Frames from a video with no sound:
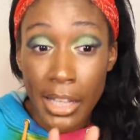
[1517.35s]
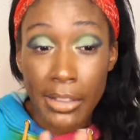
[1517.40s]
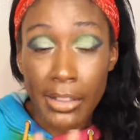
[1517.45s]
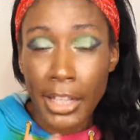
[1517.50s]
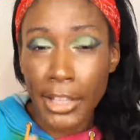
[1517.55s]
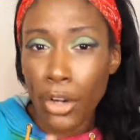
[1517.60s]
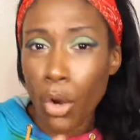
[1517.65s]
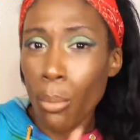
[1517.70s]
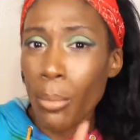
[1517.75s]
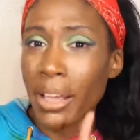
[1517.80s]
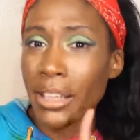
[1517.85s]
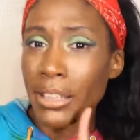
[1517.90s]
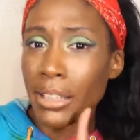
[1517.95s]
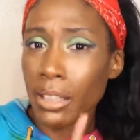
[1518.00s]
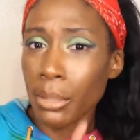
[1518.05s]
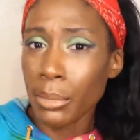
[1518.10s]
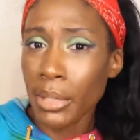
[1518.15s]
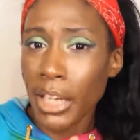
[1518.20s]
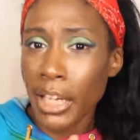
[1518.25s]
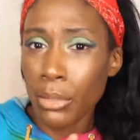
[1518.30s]
They don't make the
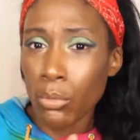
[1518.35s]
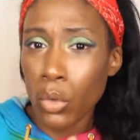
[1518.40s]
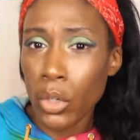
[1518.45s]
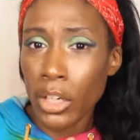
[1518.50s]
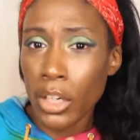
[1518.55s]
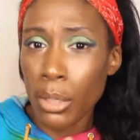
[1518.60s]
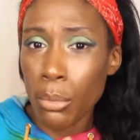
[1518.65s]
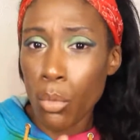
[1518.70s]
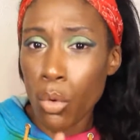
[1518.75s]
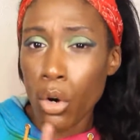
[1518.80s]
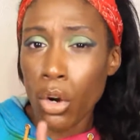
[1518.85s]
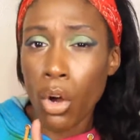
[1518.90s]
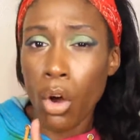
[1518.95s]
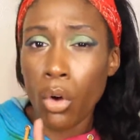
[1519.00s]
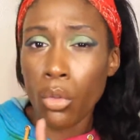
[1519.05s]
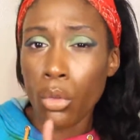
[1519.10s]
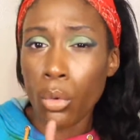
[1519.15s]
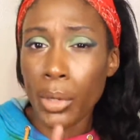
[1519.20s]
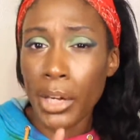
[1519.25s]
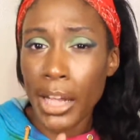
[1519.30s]
lemonade one anymore,
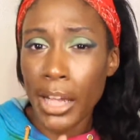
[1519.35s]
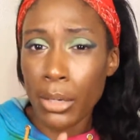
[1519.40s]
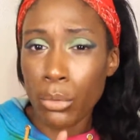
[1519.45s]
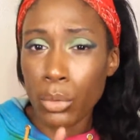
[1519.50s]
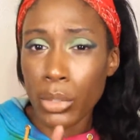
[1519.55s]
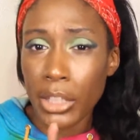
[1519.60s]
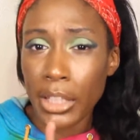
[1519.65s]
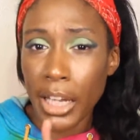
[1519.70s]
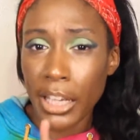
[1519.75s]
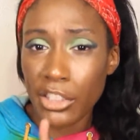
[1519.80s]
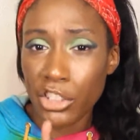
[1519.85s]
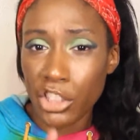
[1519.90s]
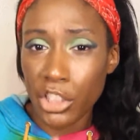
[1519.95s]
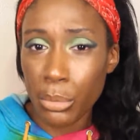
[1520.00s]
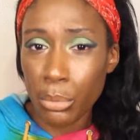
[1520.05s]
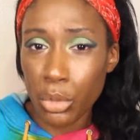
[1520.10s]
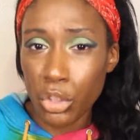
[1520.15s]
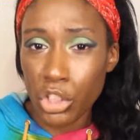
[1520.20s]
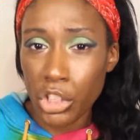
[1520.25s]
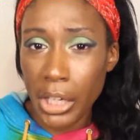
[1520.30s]
although it had really nice
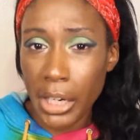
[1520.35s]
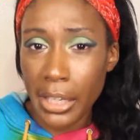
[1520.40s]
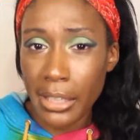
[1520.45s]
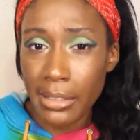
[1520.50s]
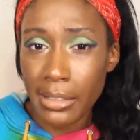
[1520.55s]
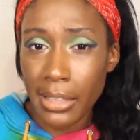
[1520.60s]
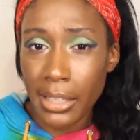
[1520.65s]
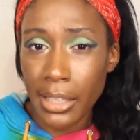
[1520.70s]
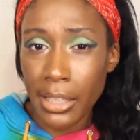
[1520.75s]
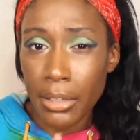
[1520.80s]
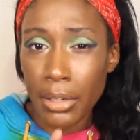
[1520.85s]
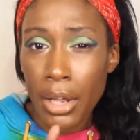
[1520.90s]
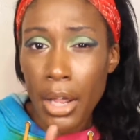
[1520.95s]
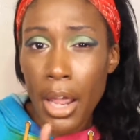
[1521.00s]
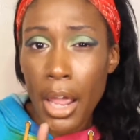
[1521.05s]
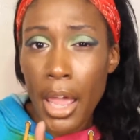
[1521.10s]
shimmer shades in it.